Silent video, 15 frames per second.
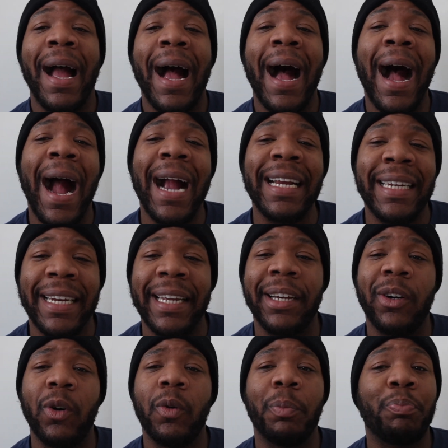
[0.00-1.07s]

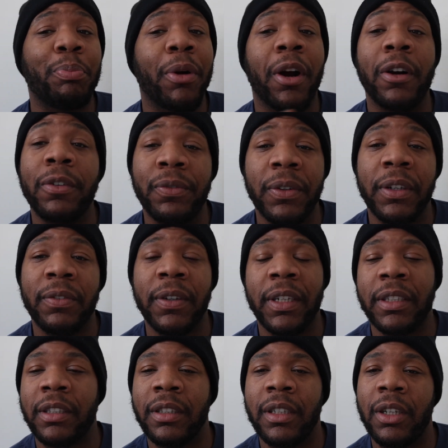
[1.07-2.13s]
ideal, perfect for the
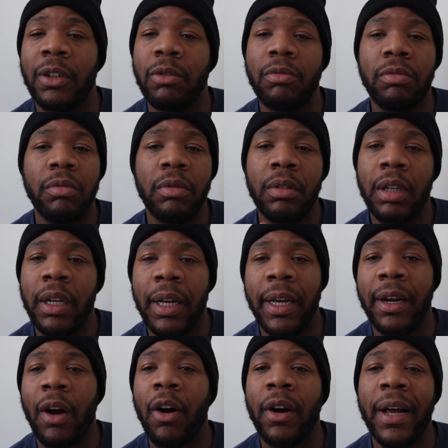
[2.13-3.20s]
snow
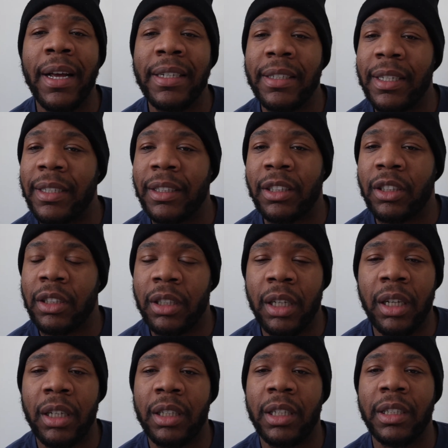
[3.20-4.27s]
and all kinds of other
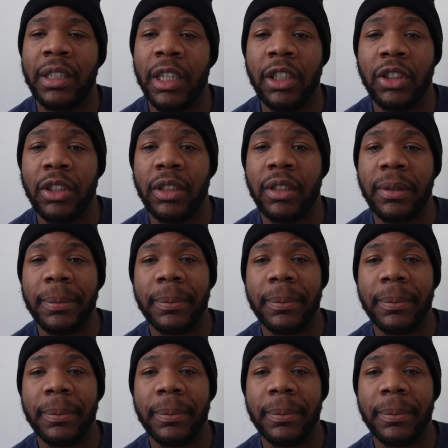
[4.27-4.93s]
conditions.